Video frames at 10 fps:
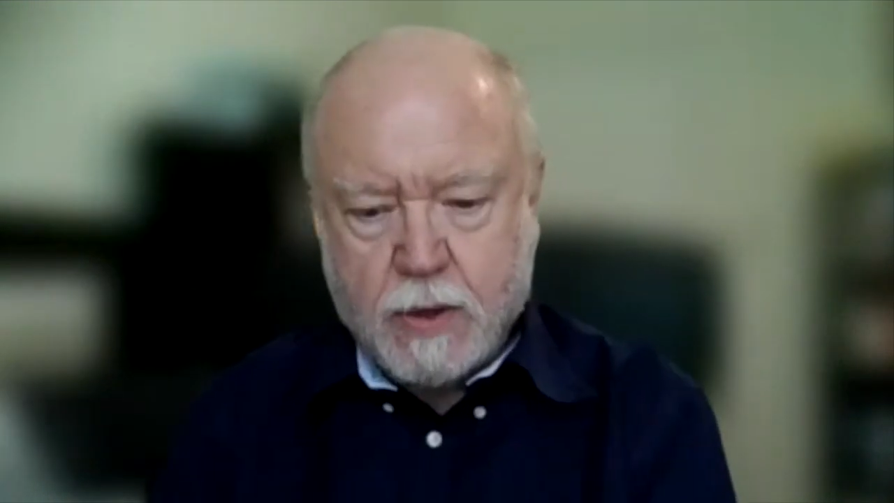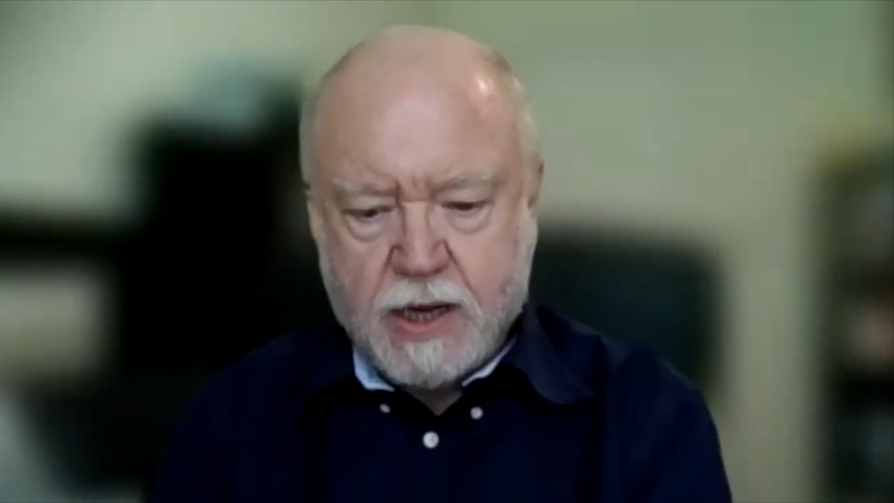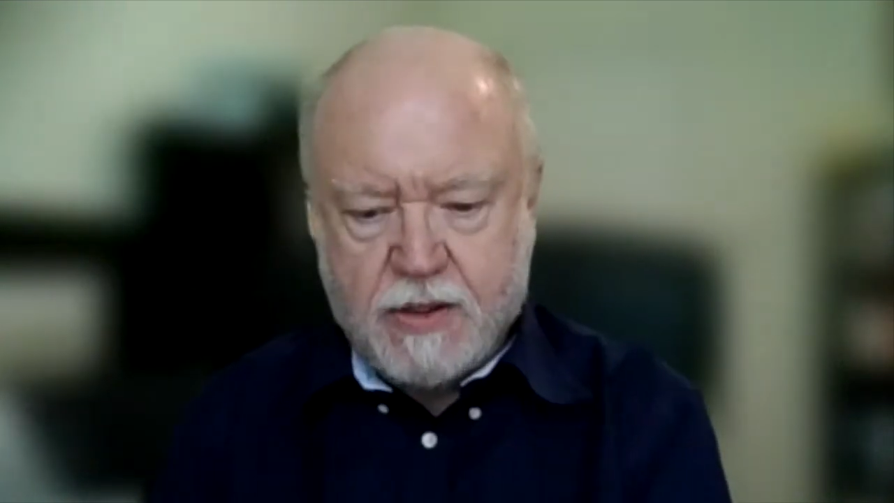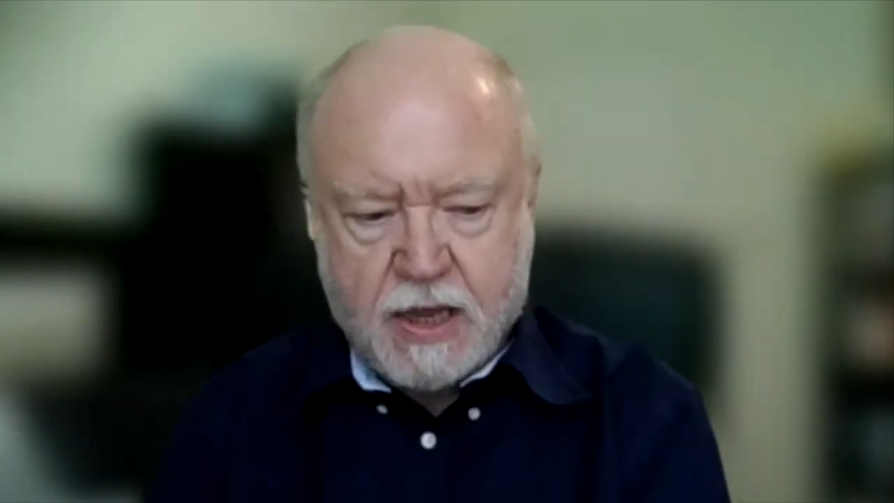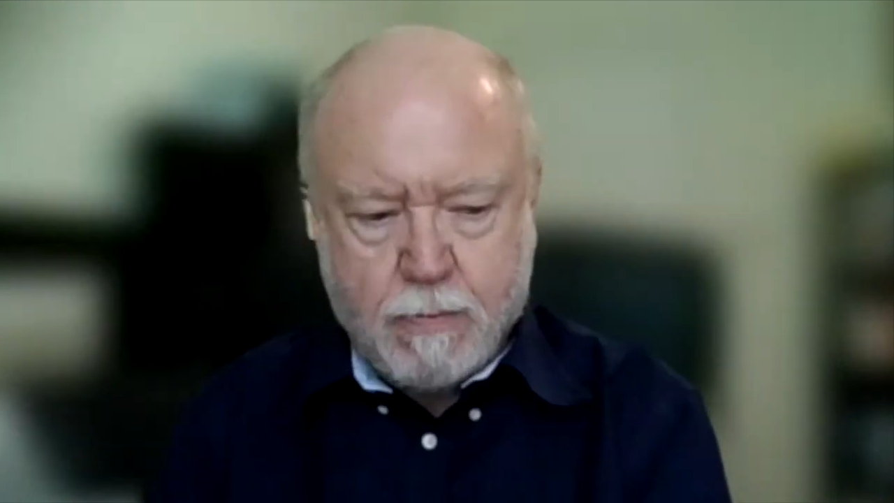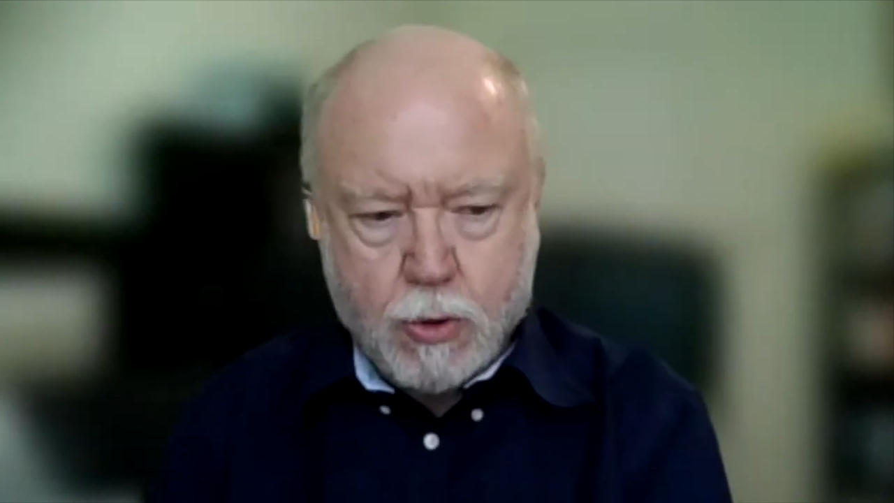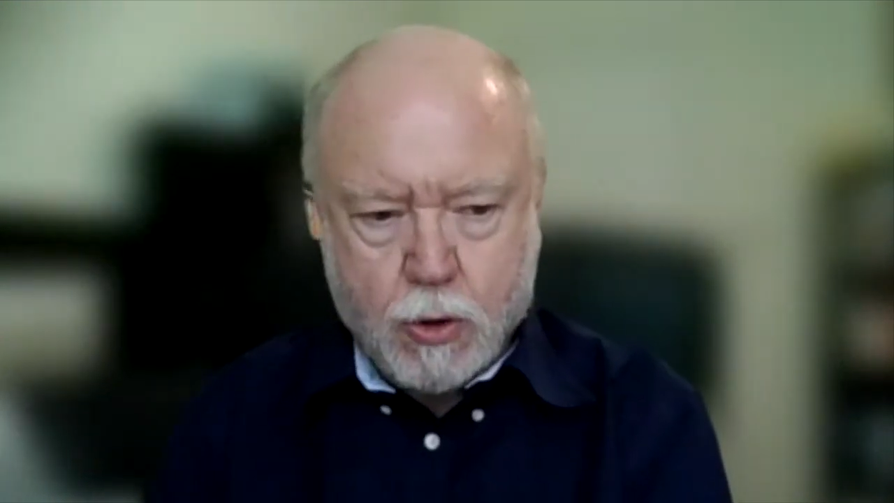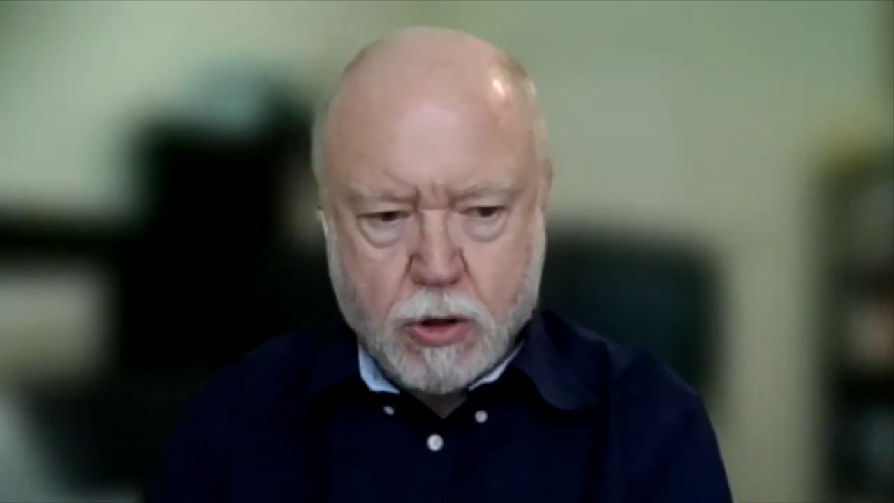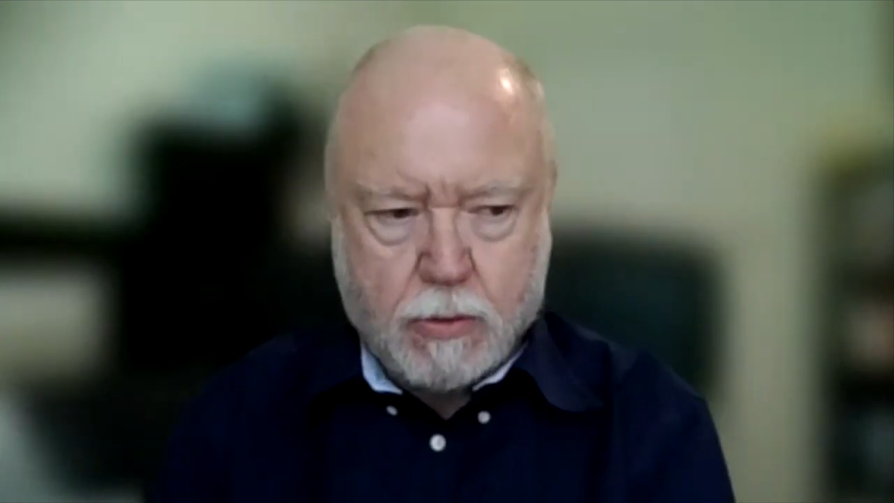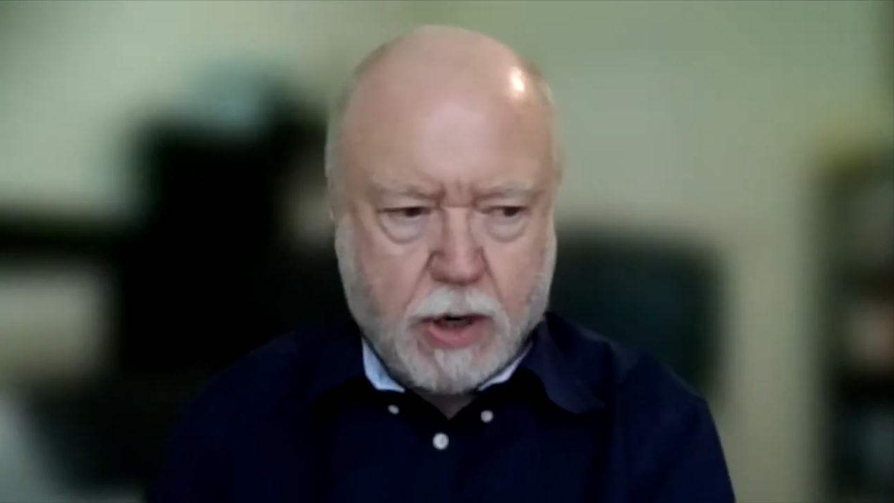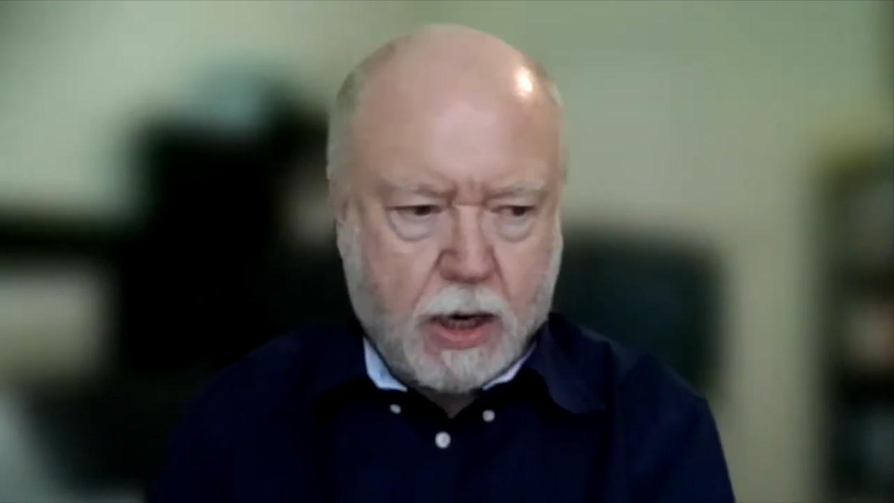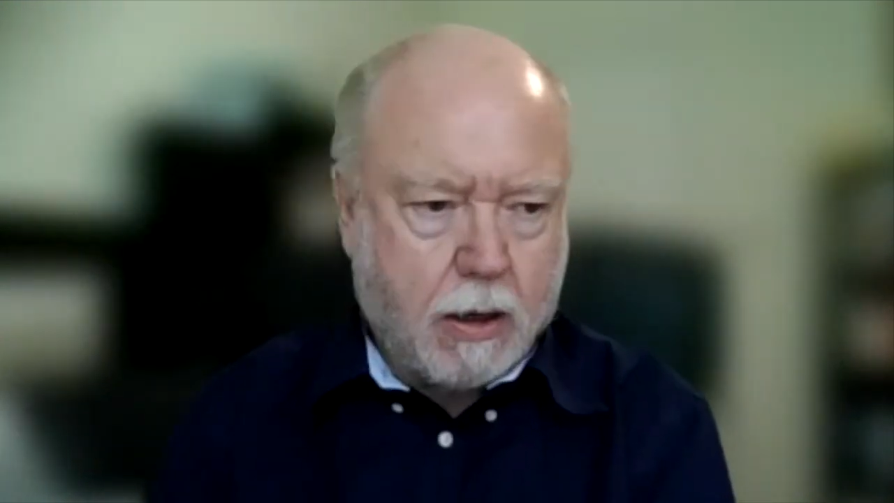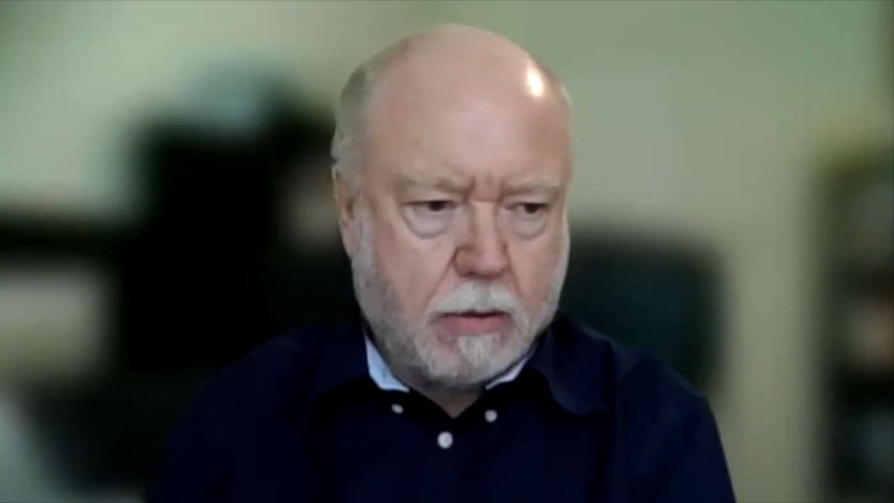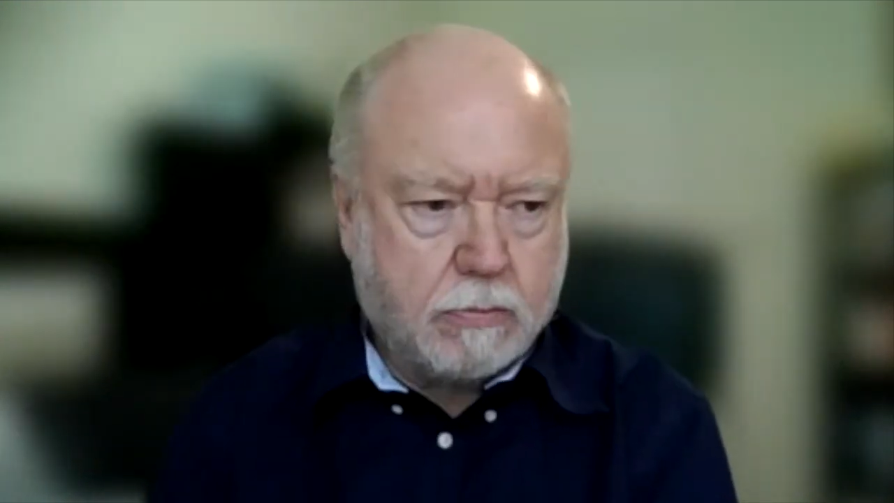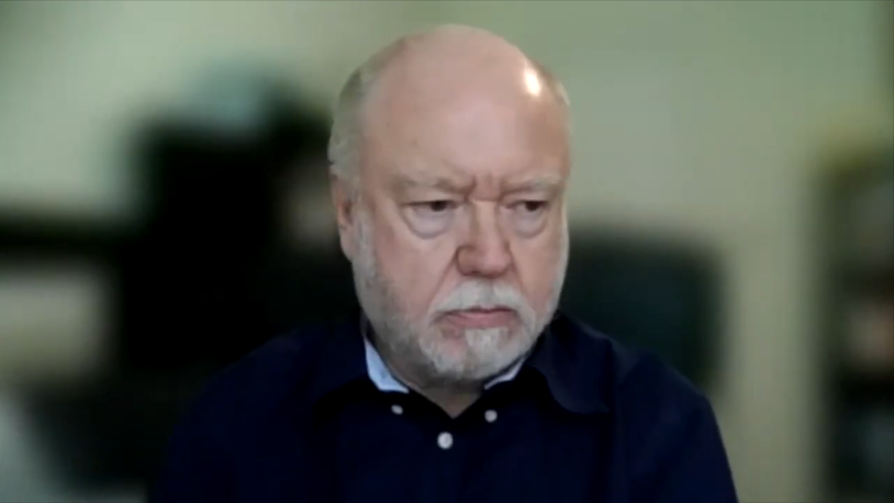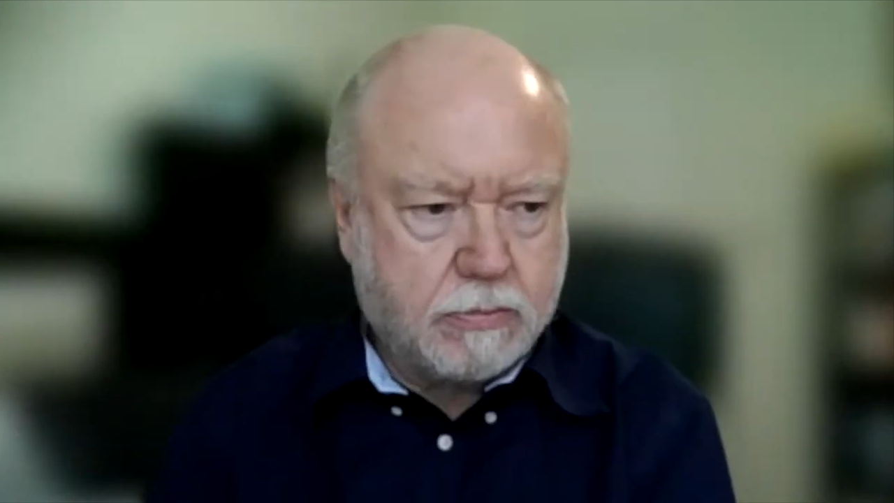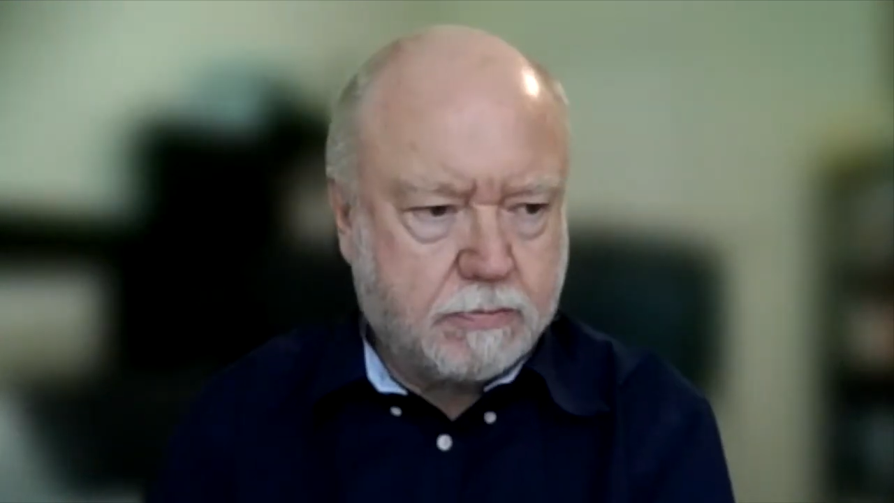why they're more, um,